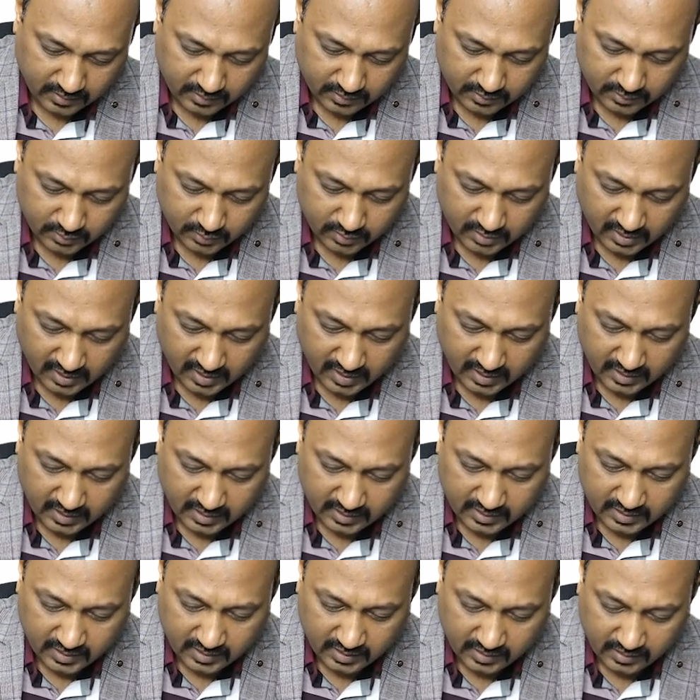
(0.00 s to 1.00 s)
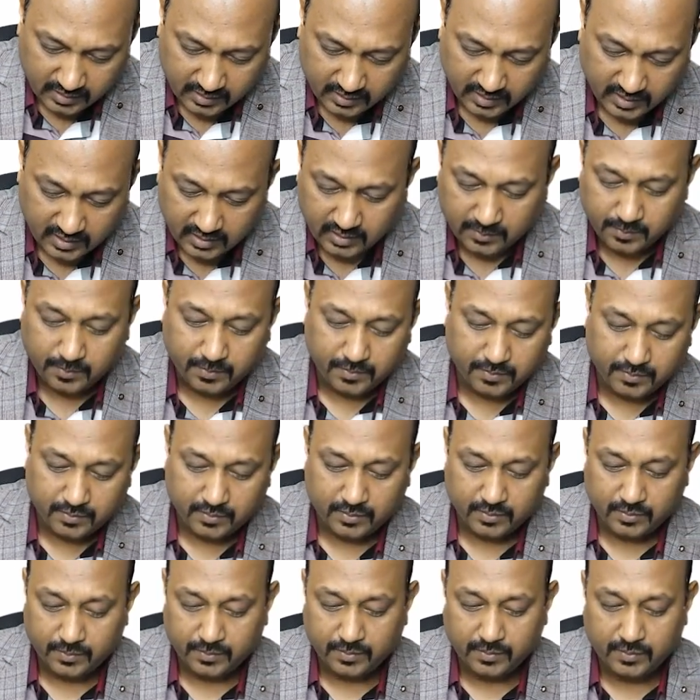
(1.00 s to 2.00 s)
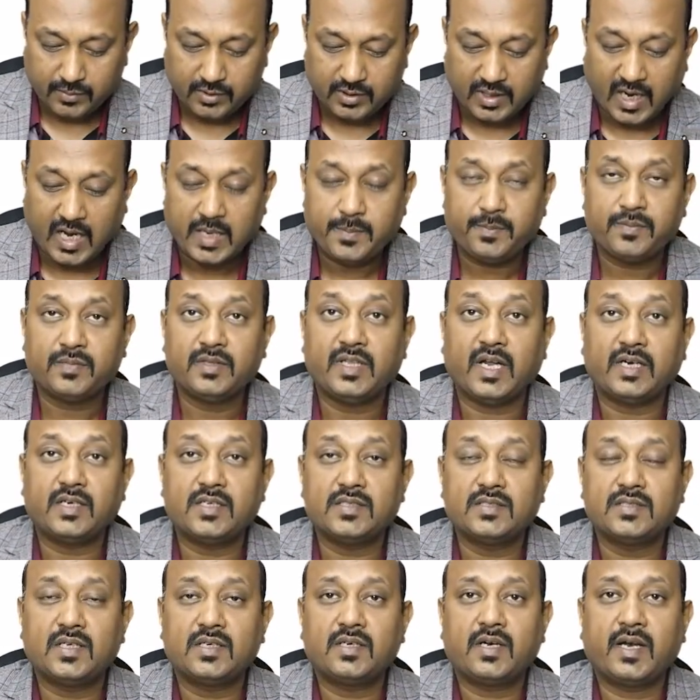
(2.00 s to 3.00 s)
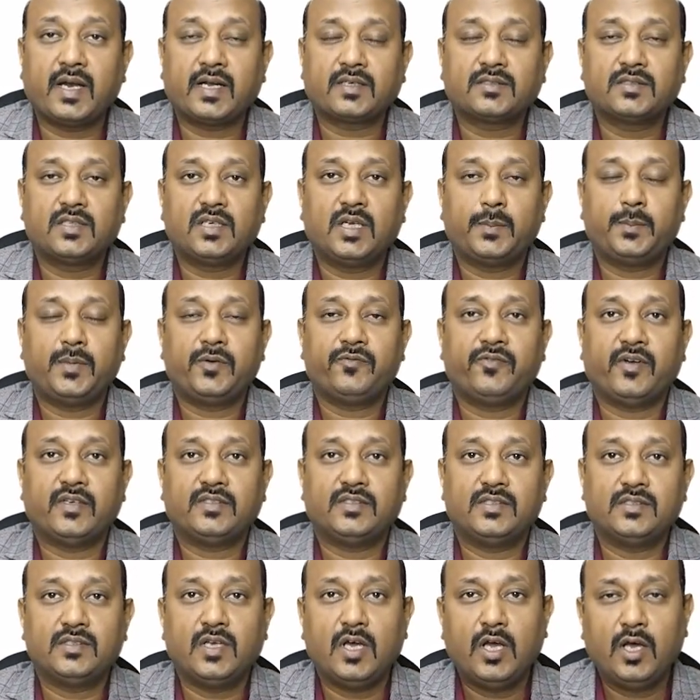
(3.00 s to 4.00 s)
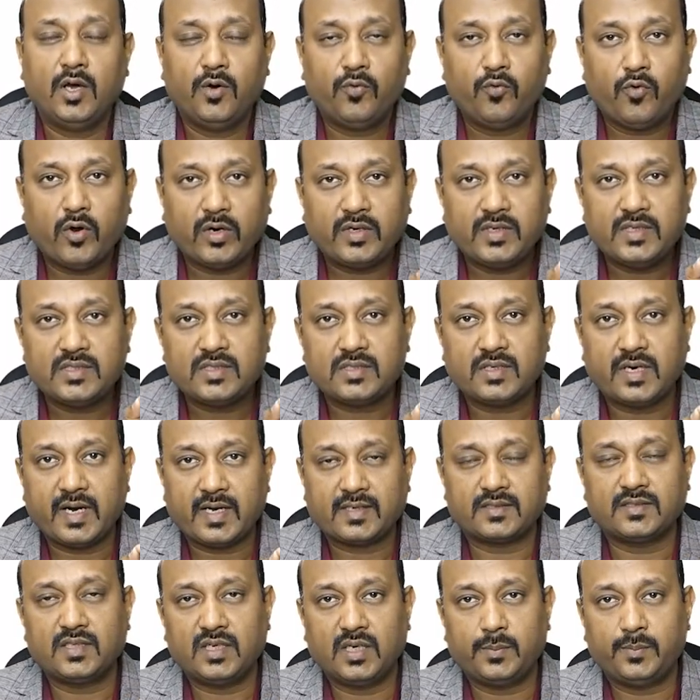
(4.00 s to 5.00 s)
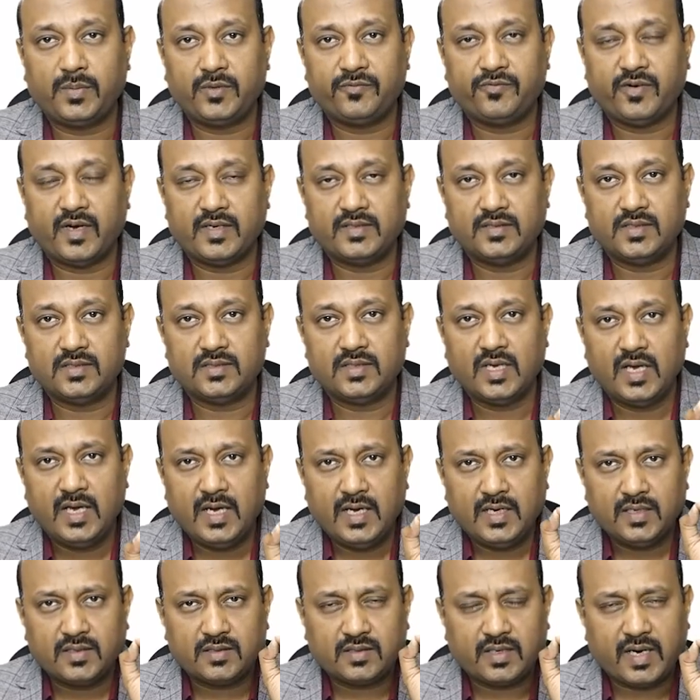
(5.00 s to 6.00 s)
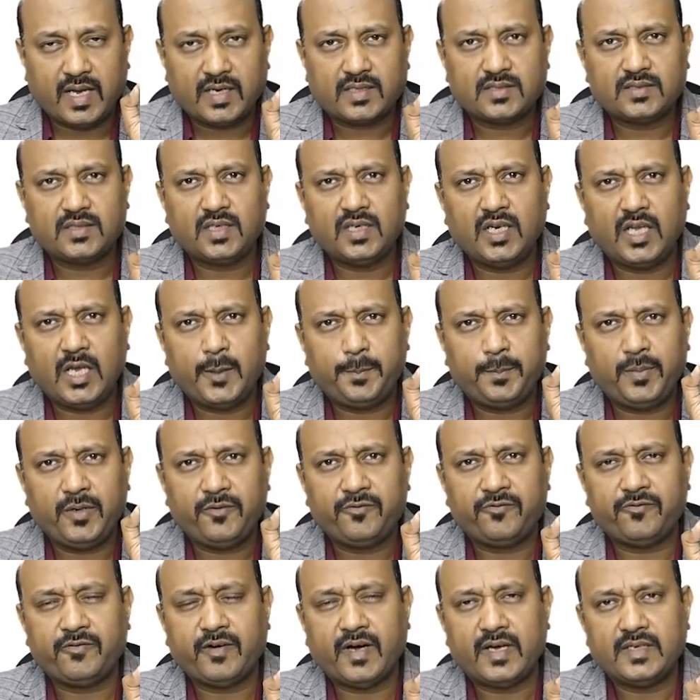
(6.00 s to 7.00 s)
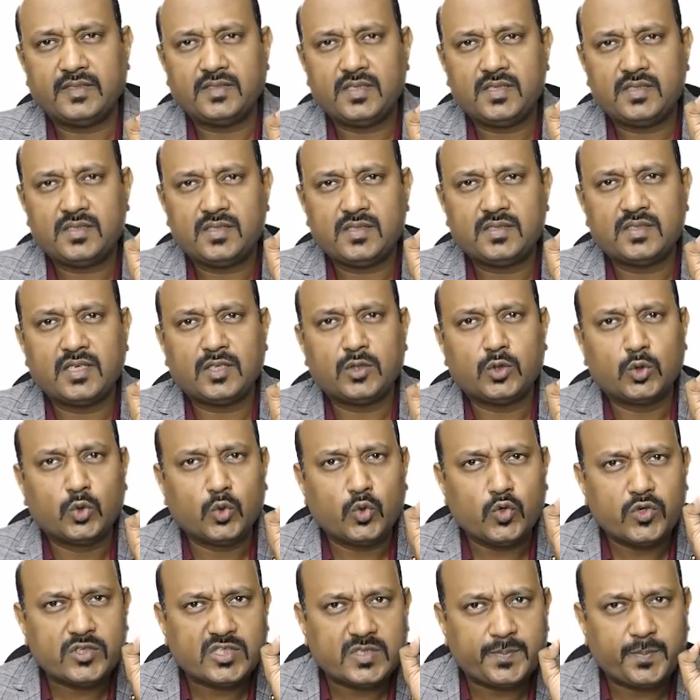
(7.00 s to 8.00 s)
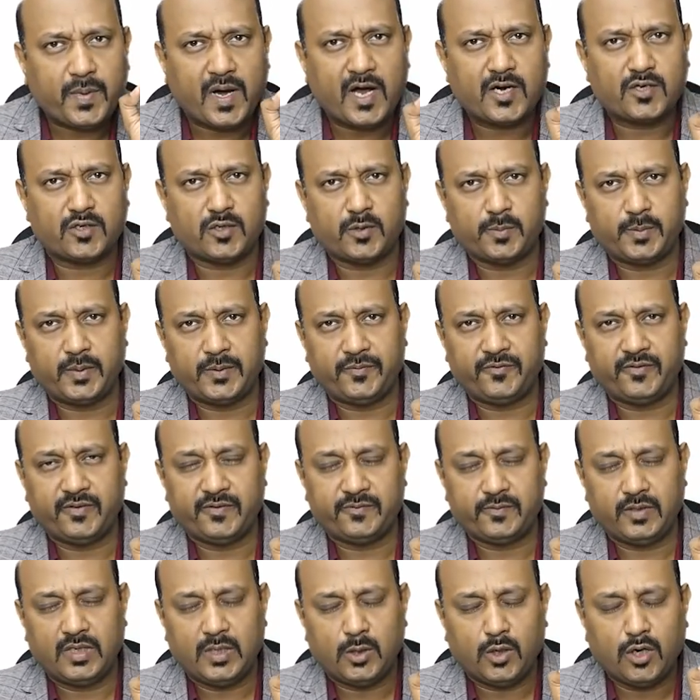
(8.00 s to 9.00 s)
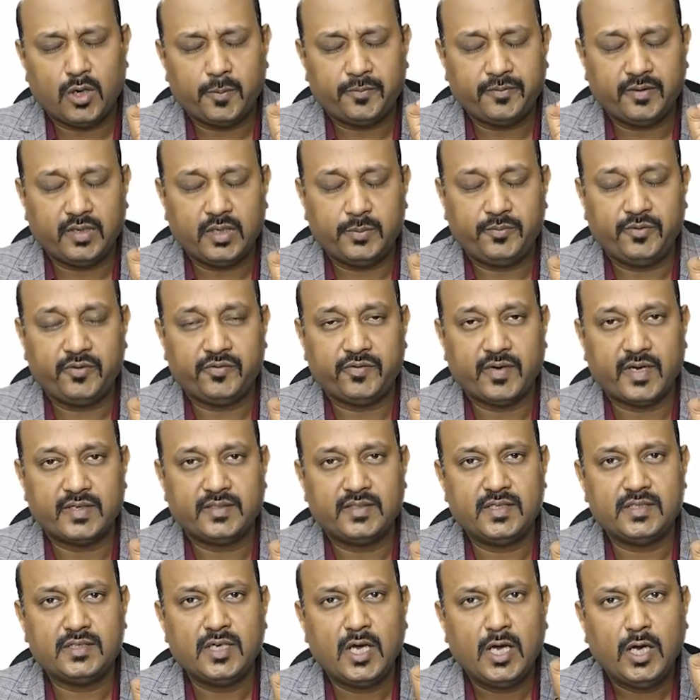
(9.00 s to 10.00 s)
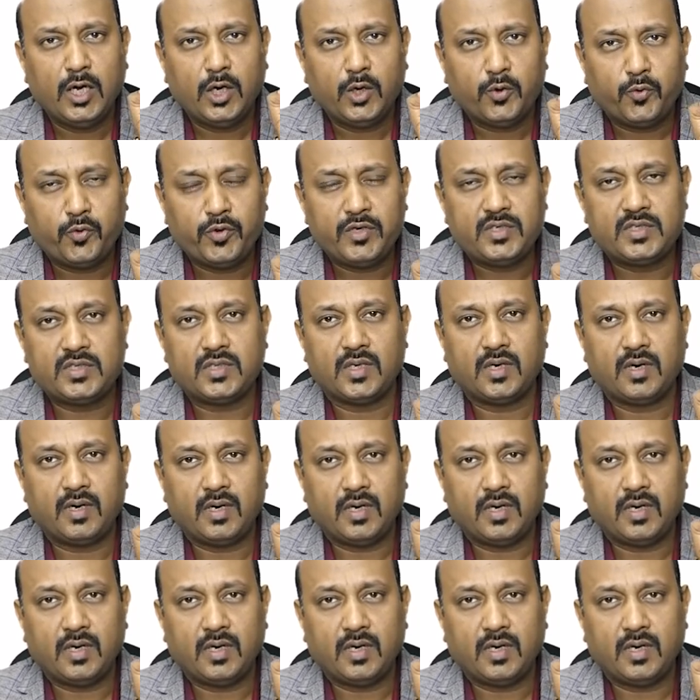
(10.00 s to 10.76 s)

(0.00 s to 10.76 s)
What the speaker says: So the another type, that is the traction epiphysis. What is traction epiphysis? Traction epiphysis is those part of epiphysis which